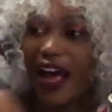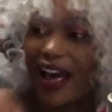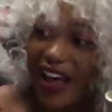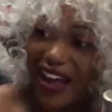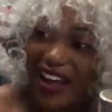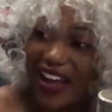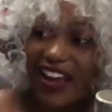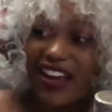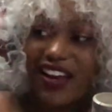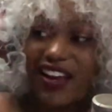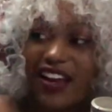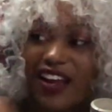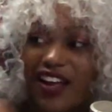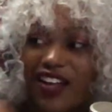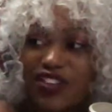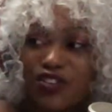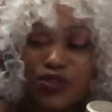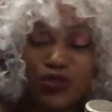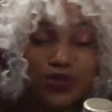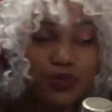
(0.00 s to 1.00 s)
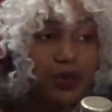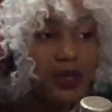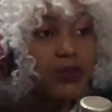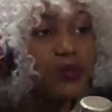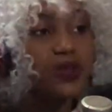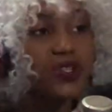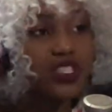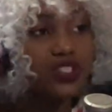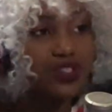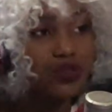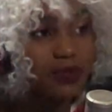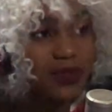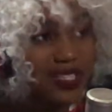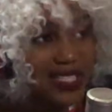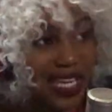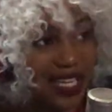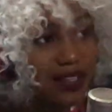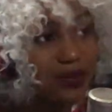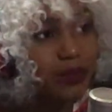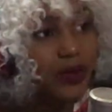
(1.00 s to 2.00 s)
And those people need to be
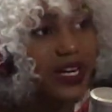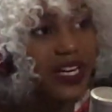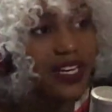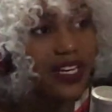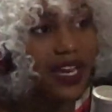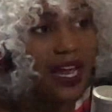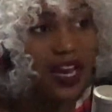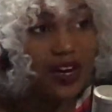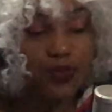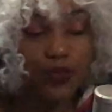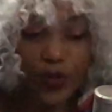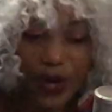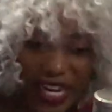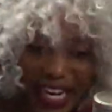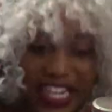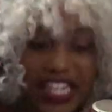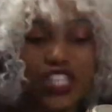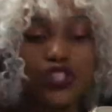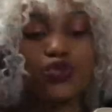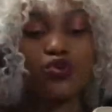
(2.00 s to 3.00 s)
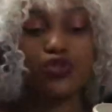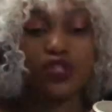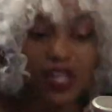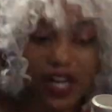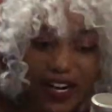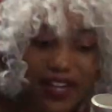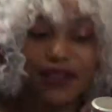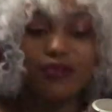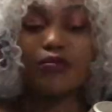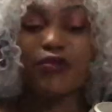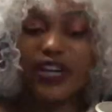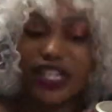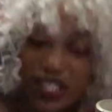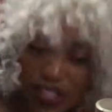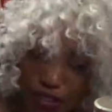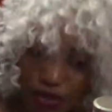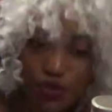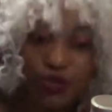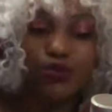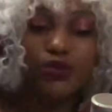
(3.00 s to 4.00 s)
celebrated, and we need to start
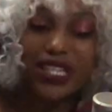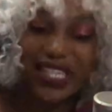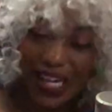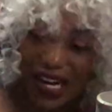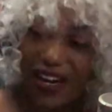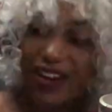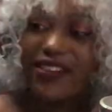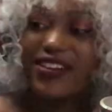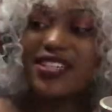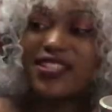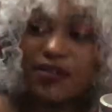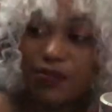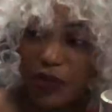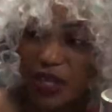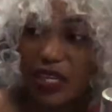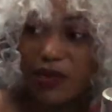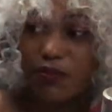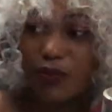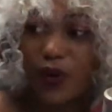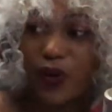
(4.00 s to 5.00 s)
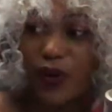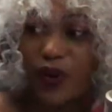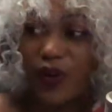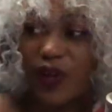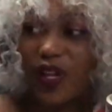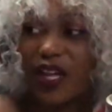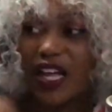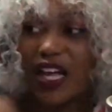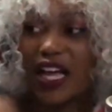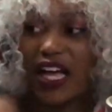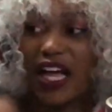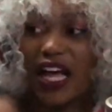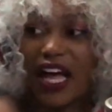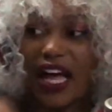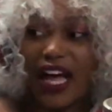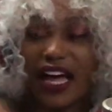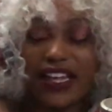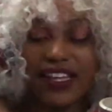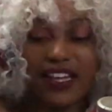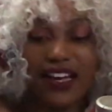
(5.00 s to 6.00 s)
embracing who we are as a people.
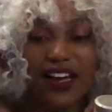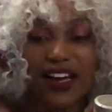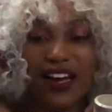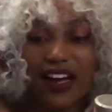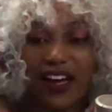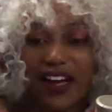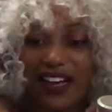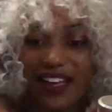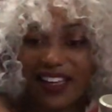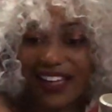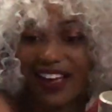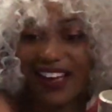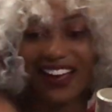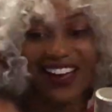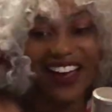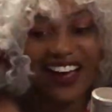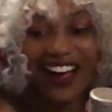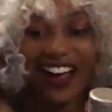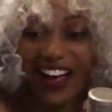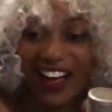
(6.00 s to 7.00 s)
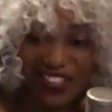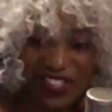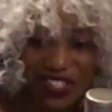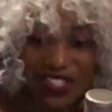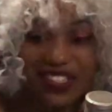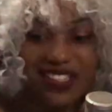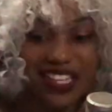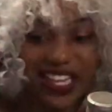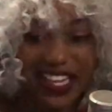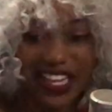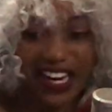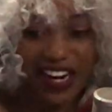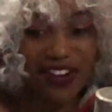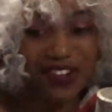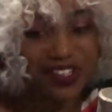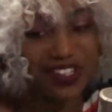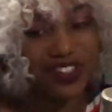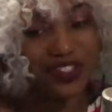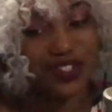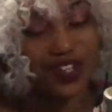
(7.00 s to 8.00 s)
And yeah, I had to say that out
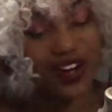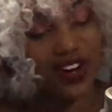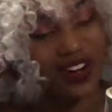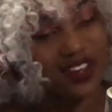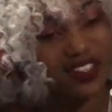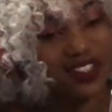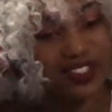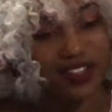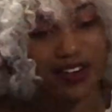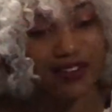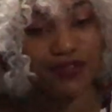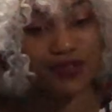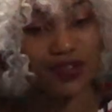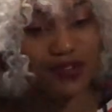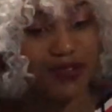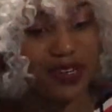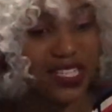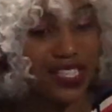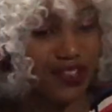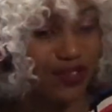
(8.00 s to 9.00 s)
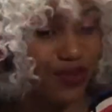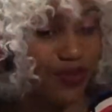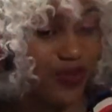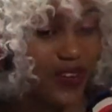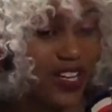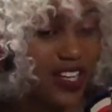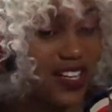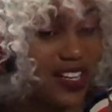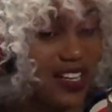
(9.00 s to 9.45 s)
in a song, so I wrote Gwandinova.